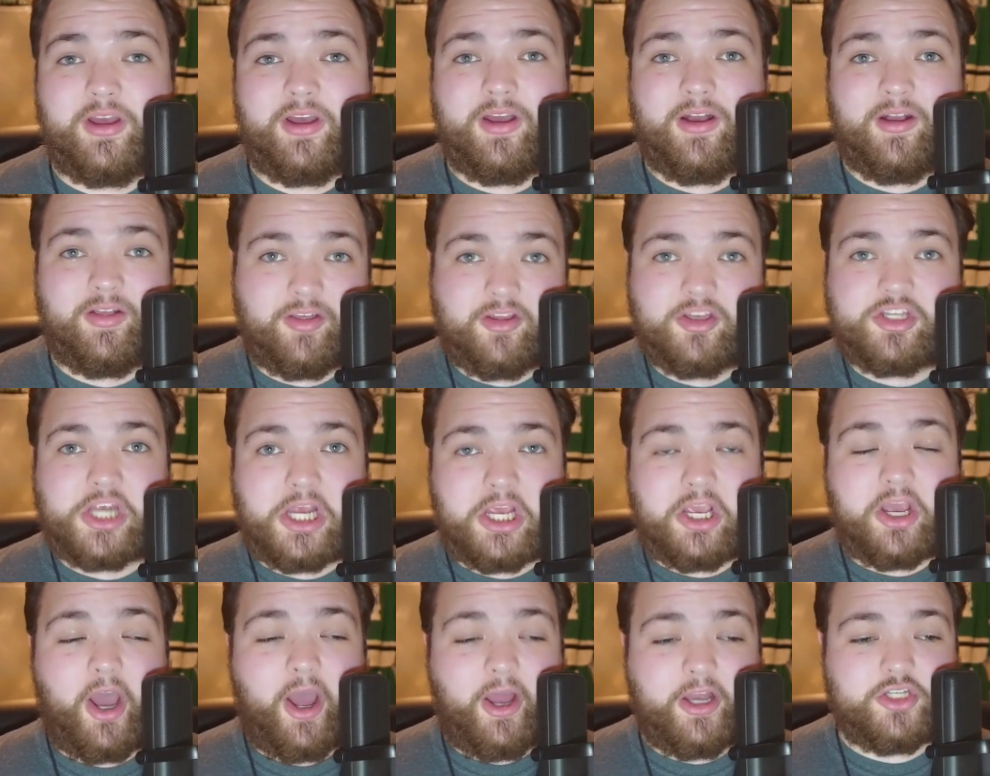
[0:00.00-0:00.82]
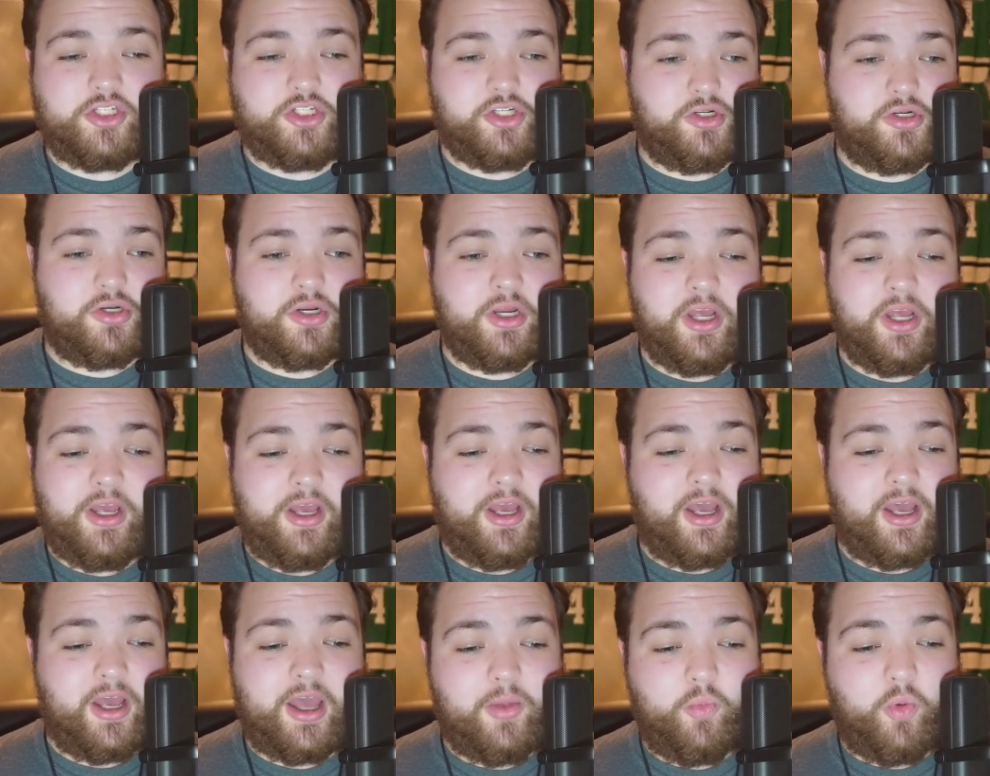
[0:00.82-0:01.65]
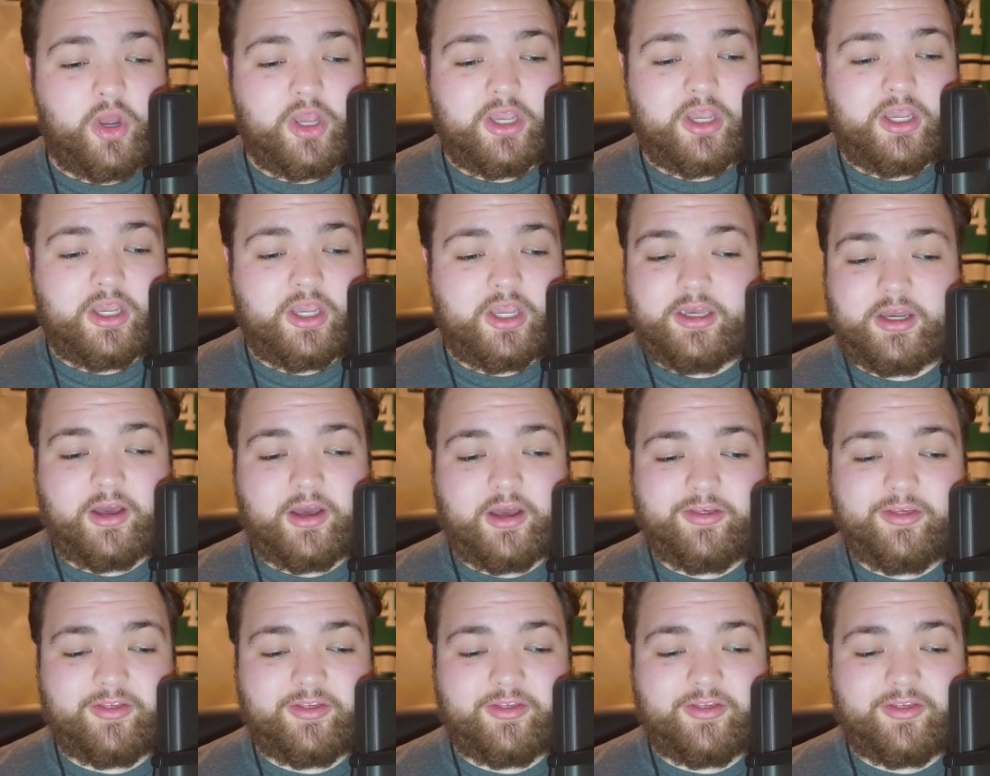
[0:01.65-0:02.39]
to Jake Oettinger and what he does.